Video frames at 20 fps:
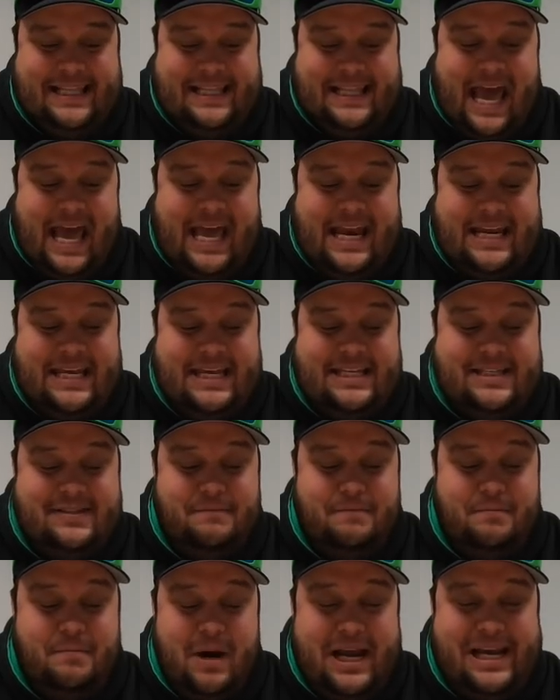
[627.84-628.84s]
That is
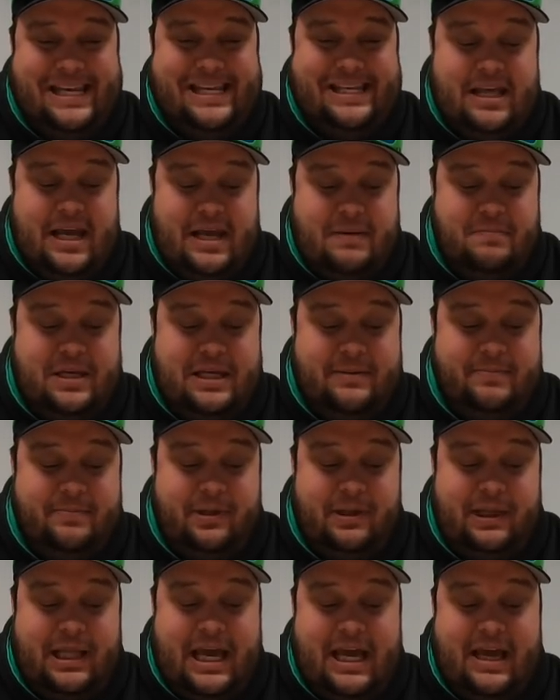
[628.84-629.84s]
money that
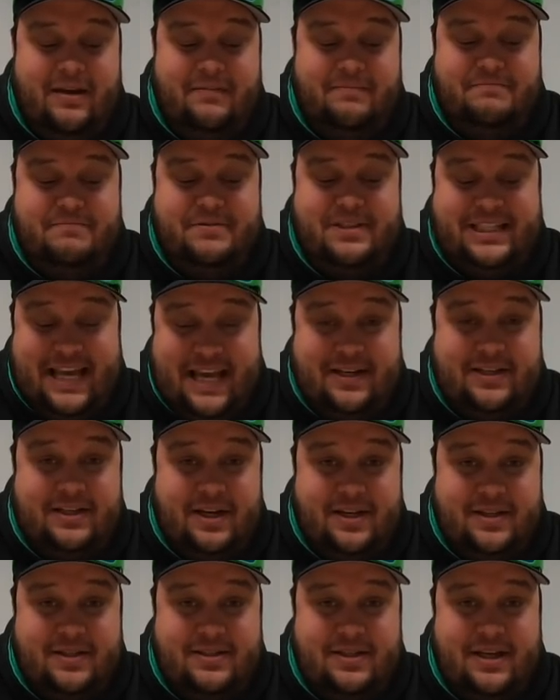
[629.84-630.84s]
people have sent
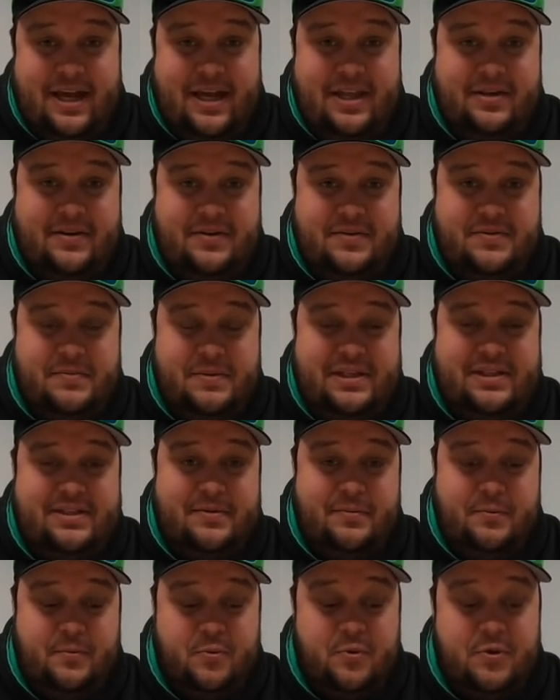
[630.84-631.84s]
us, and there's been
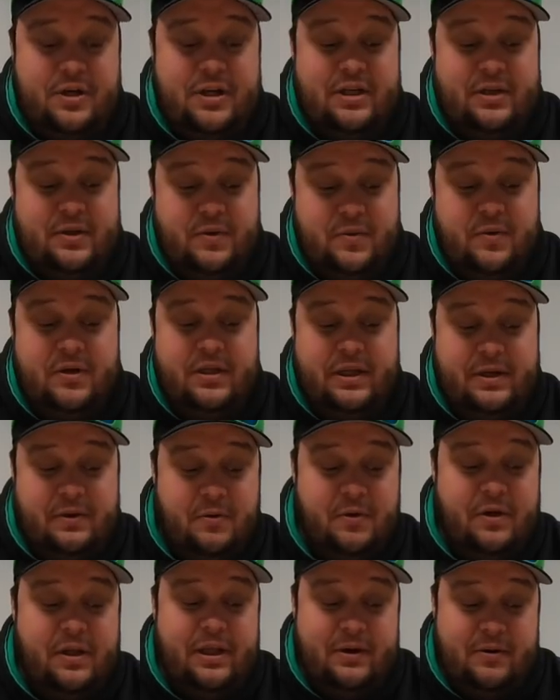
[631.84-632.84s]
some
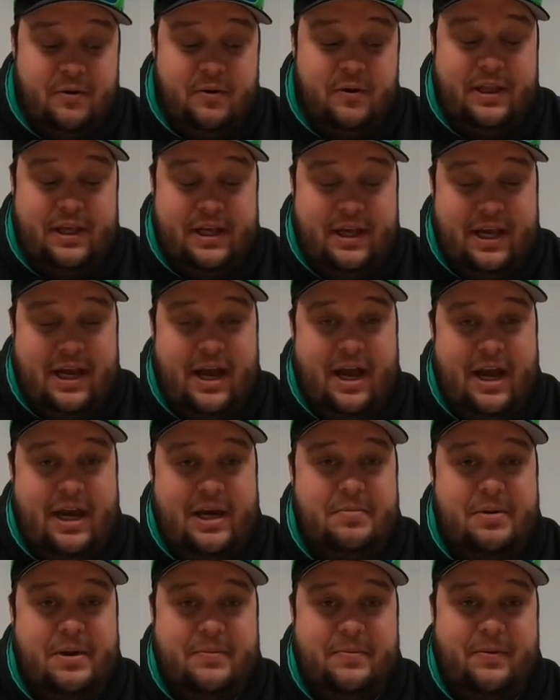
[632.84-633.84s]
really
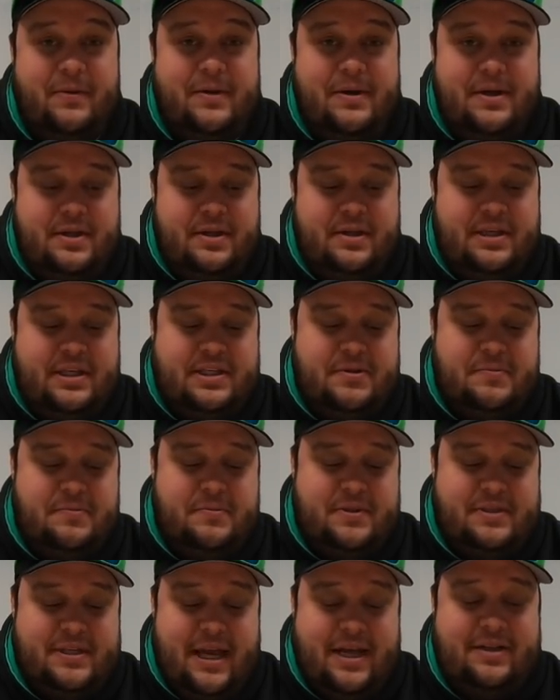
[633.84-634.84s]
kind people. This
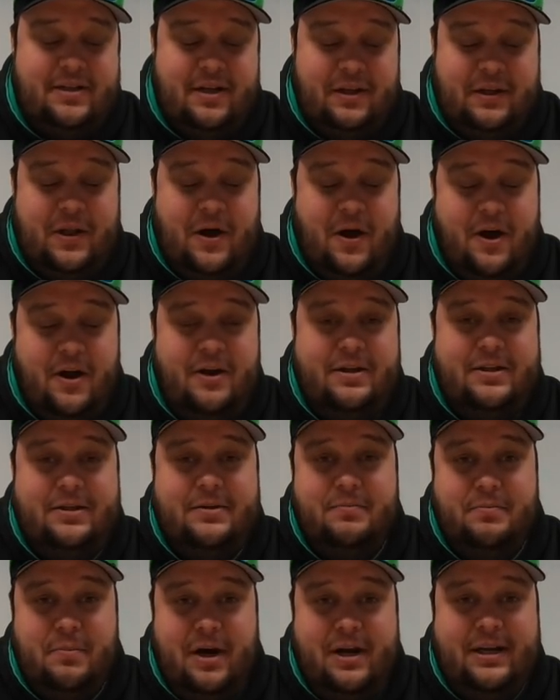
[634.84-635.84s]
sent a lot of
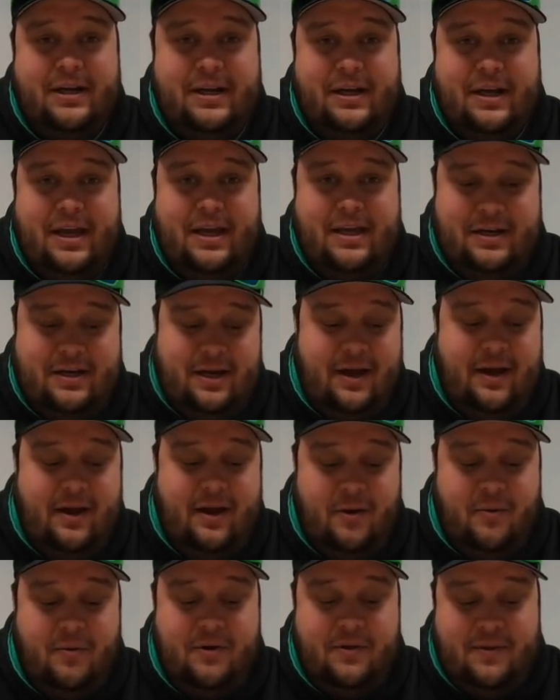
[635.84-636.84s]
money, and
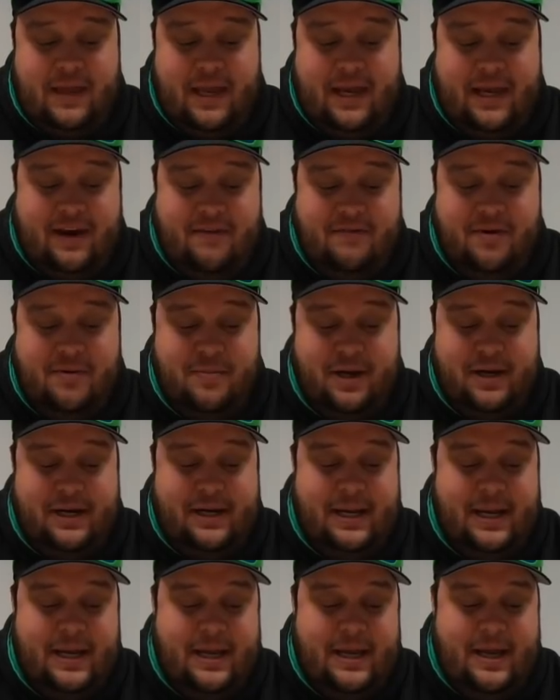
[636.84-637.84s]
I want to thank
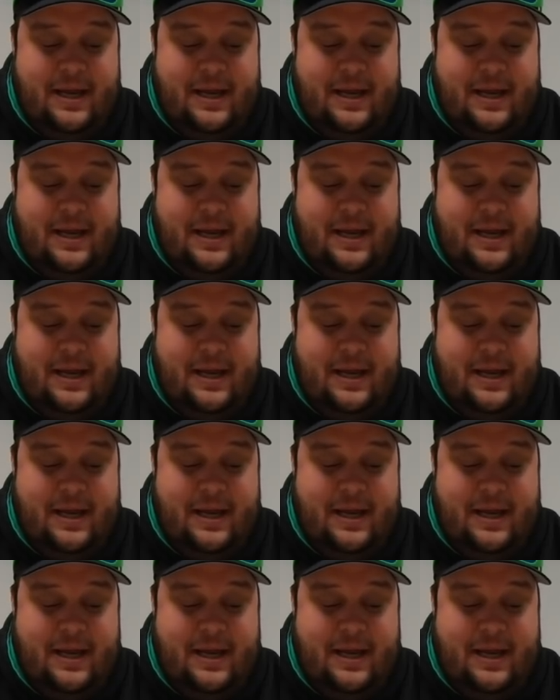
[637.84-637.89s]
everybody.